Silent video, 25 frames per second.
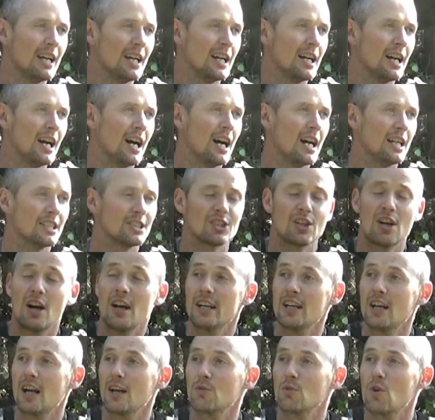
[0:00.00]
It's
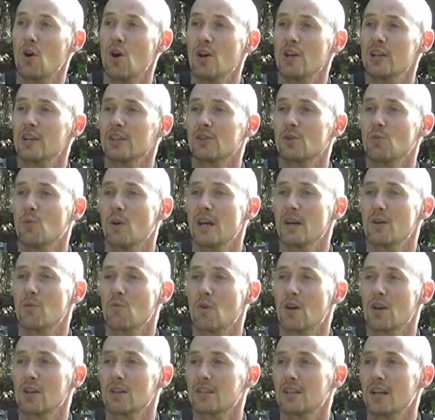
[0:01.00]
kind of ironic the way it
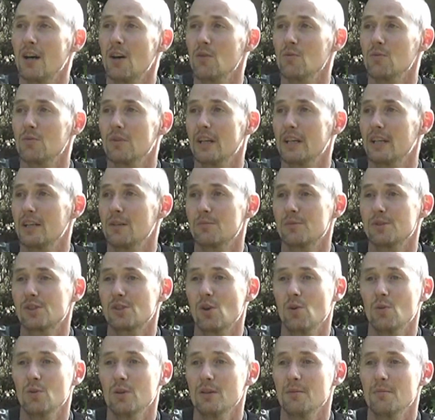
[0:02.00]
worked out. Like, it was
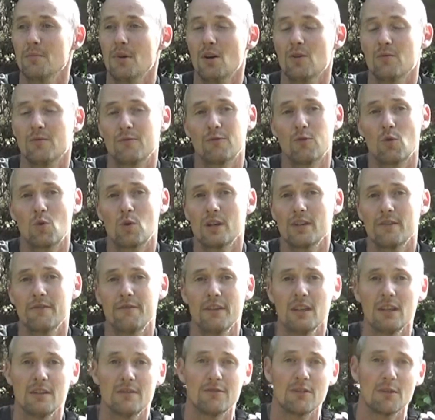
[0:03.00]
only about 40
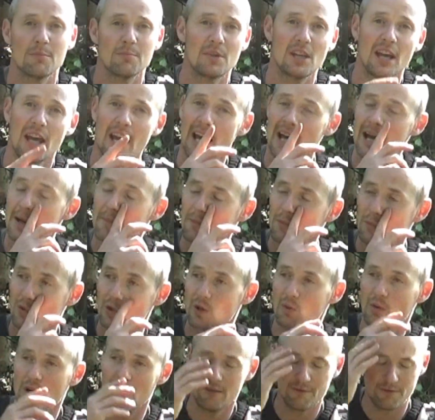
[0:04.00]
feet from camp. We
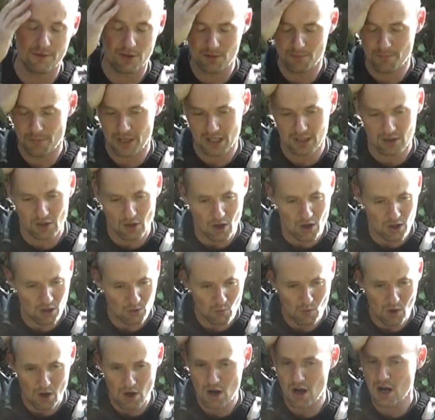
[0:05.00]
went for a big long
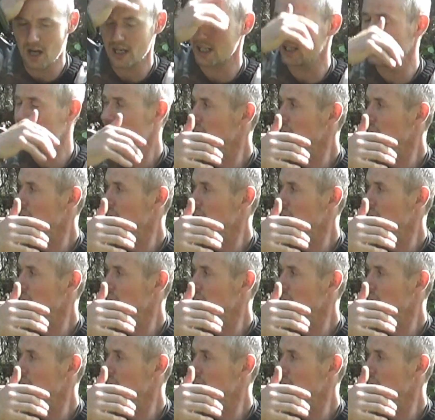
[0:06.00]
walk.